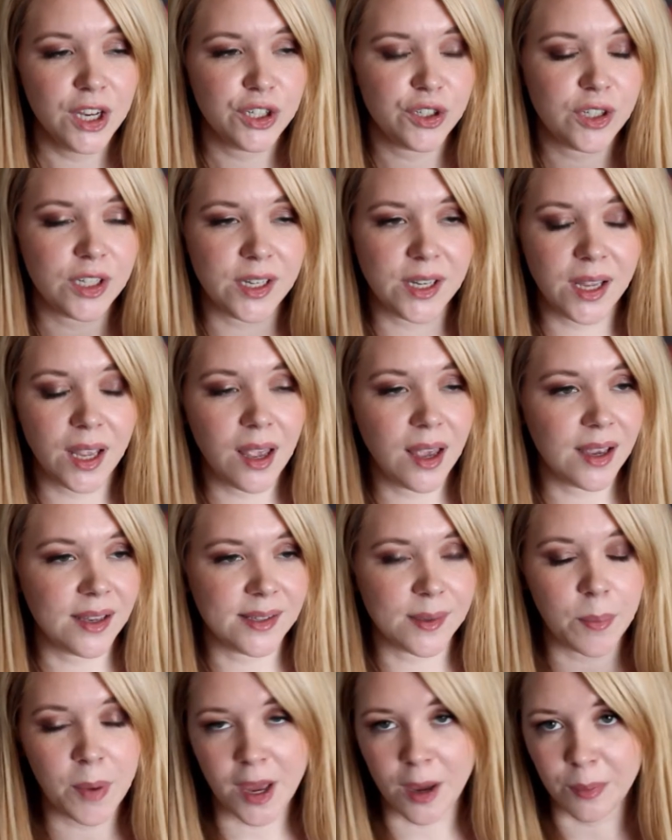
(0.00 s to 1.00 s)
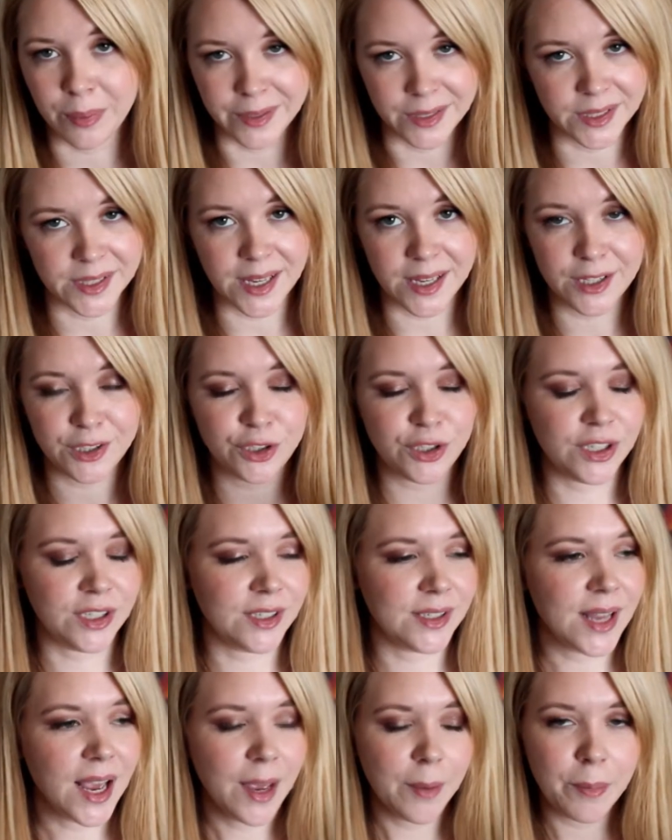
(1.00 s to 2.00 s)
She is a pale princess.
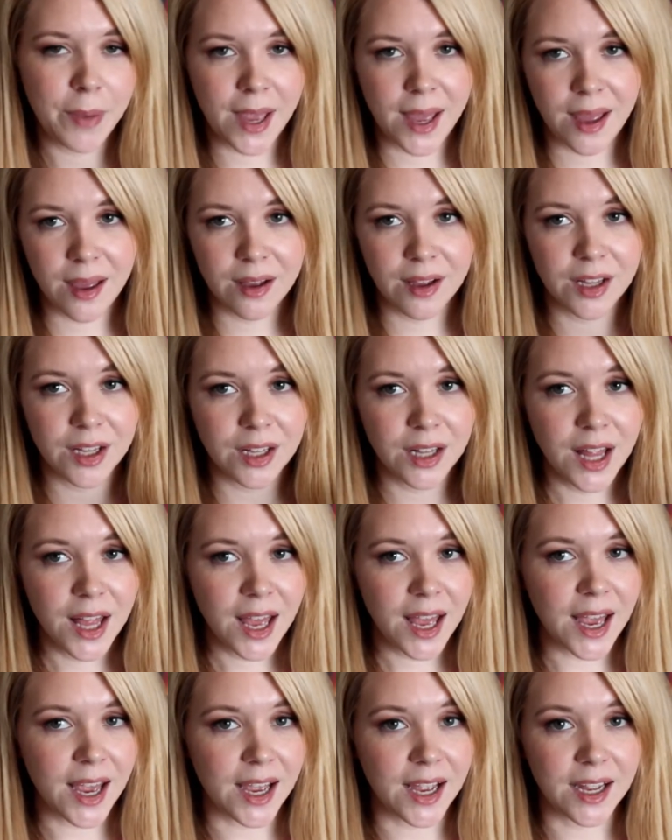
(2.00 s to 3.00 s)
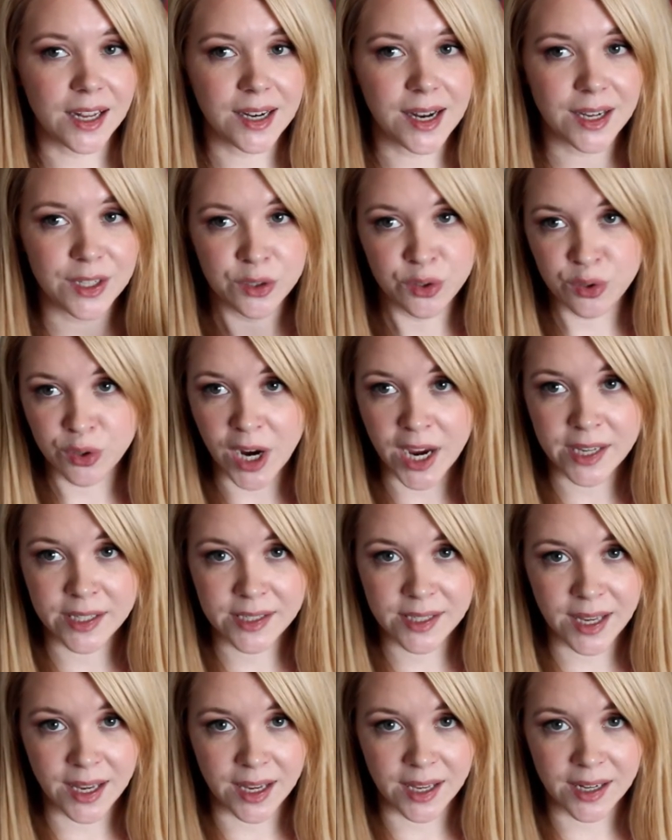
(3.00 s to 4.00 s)
She's pale and has dry
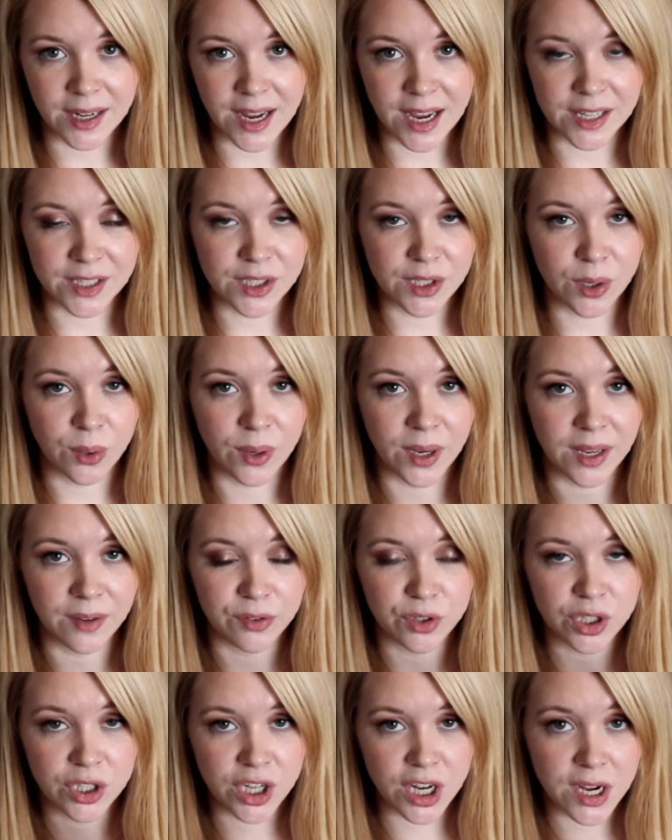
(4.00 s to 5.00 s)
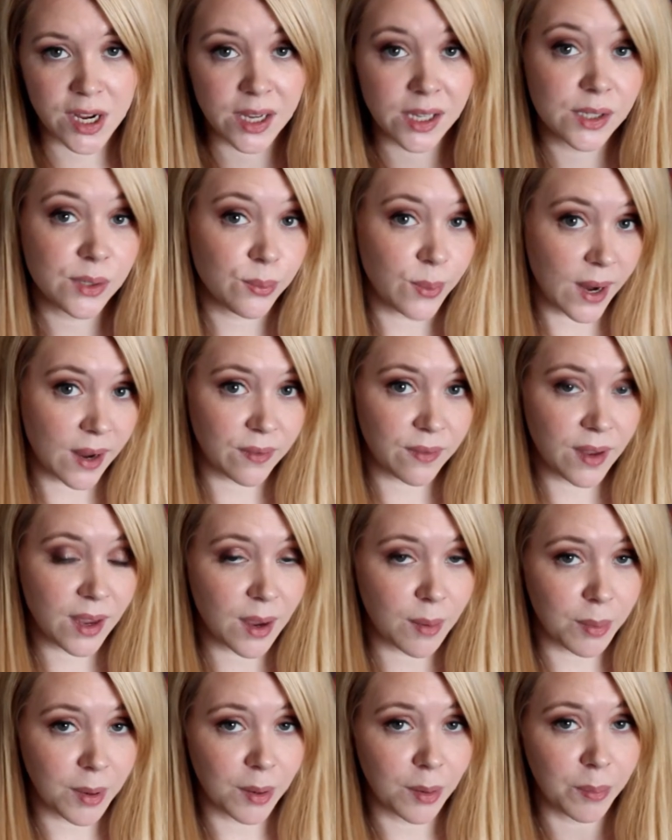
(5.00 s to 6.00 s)
skin, and so if she is raving
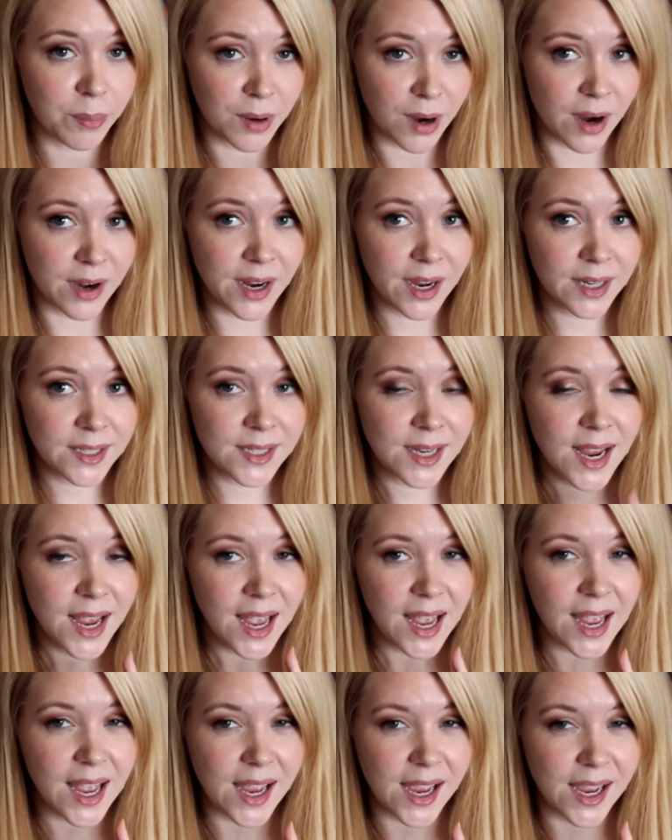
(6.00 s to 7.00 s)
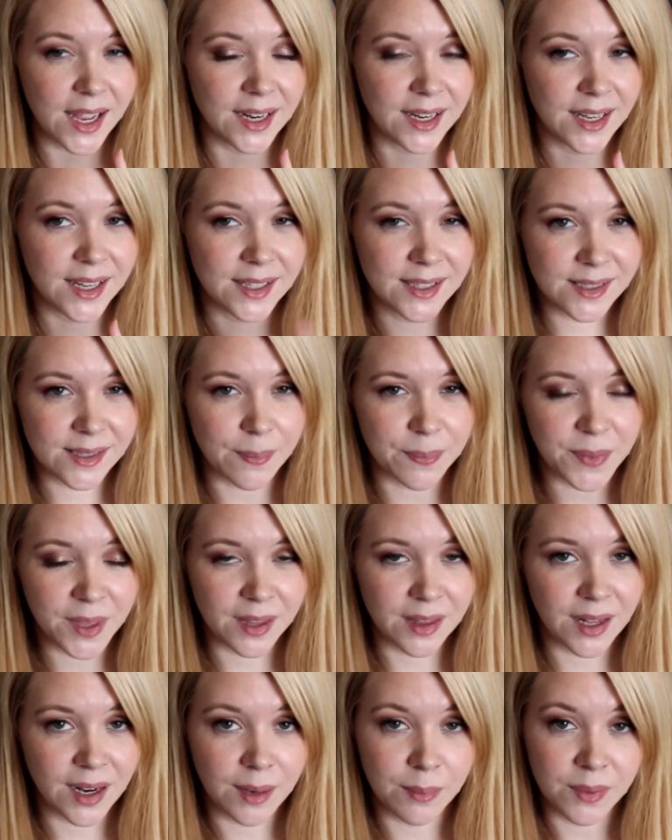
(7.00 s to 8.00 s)
about a product and it's
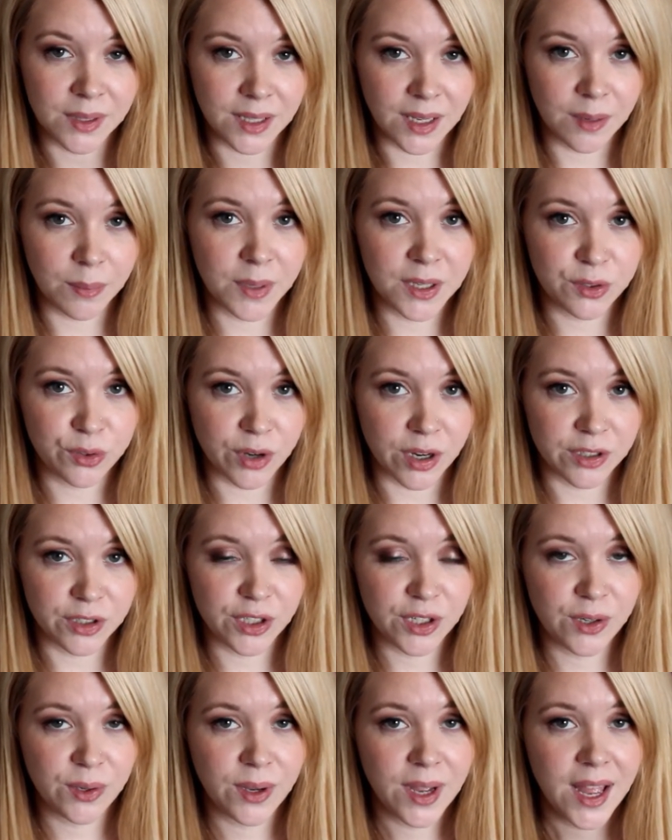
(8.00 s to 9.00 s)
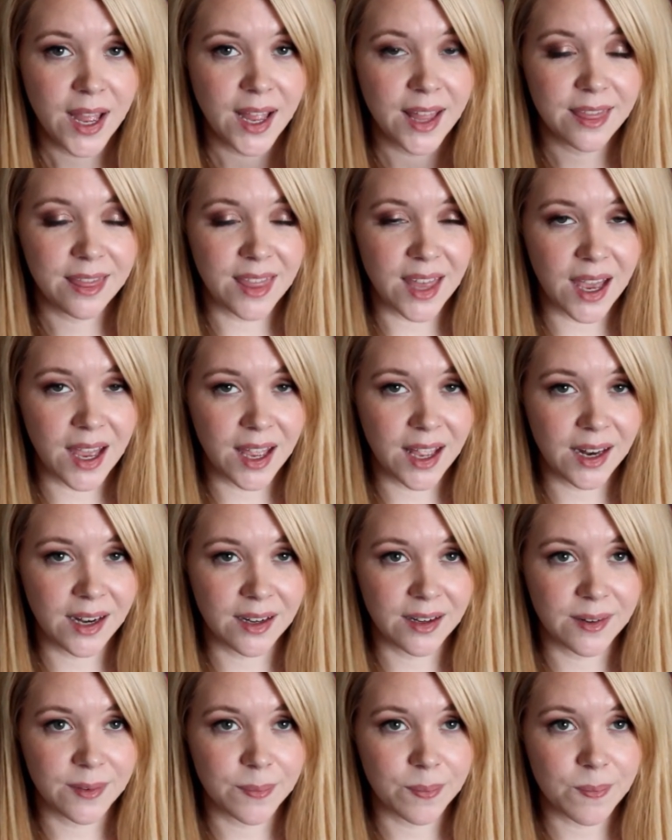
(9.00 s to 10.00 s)
something that I'm a little bit drawn to,
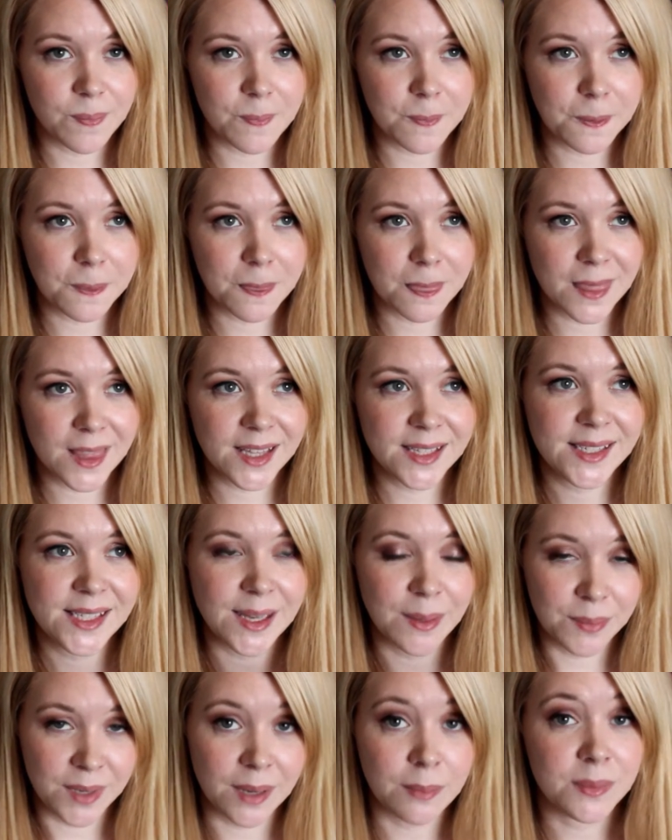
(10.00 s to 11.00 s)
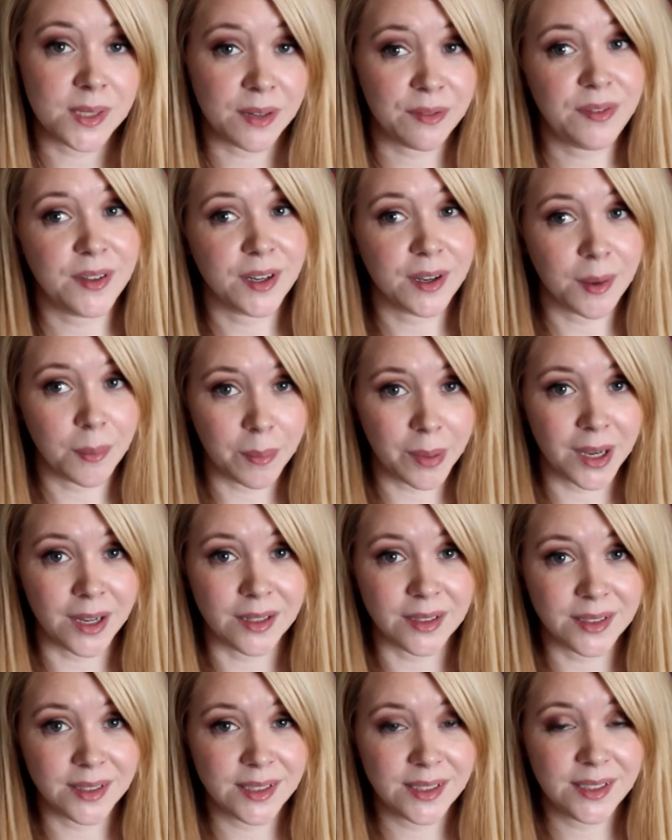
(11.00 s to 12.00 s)
then sometimes I feel
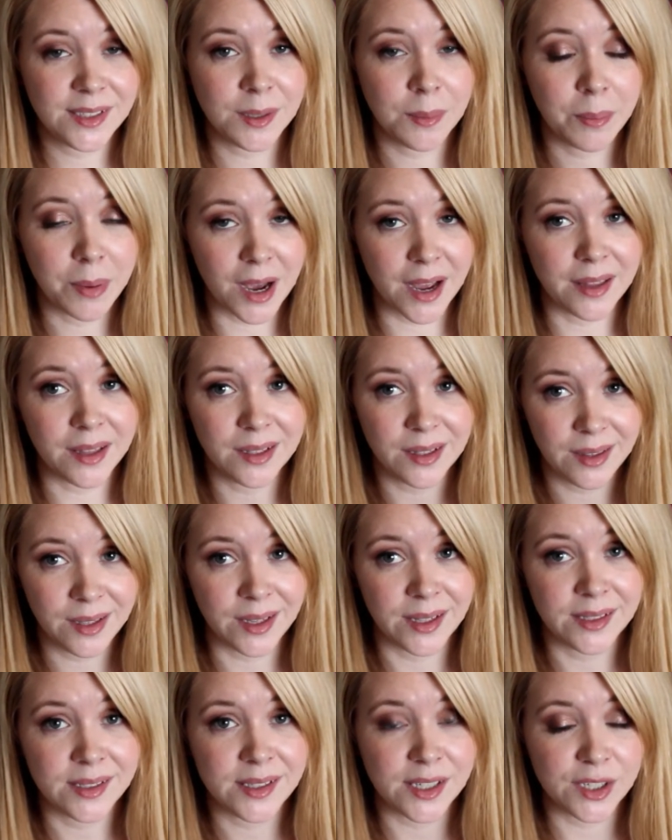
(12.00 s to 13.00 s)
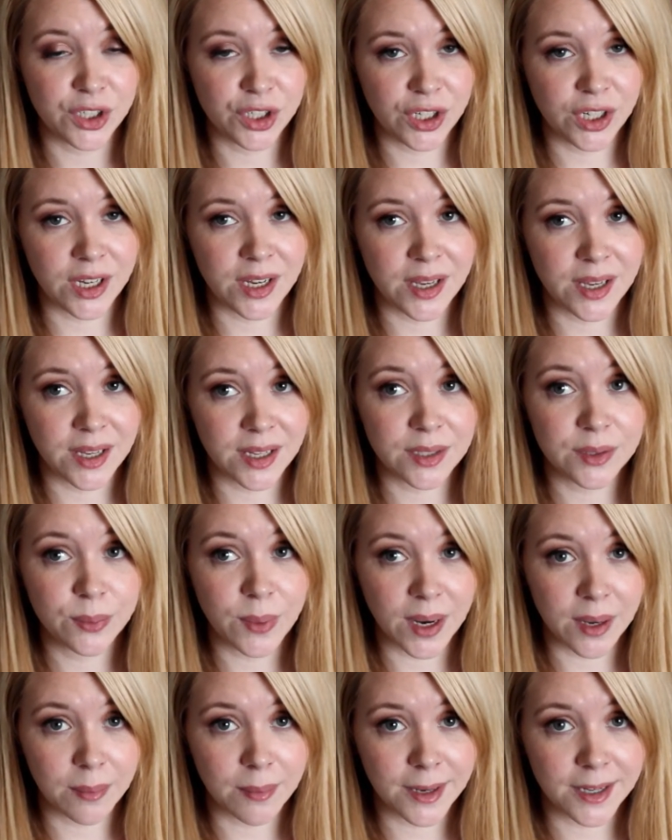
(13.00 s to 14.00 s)
compelled to buy the things that she is
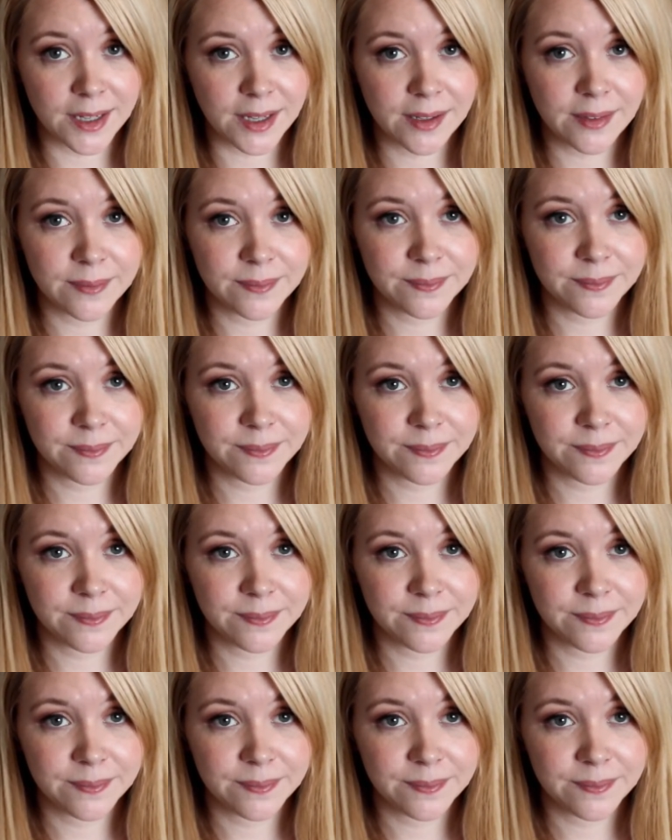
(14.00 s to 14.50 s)
recommending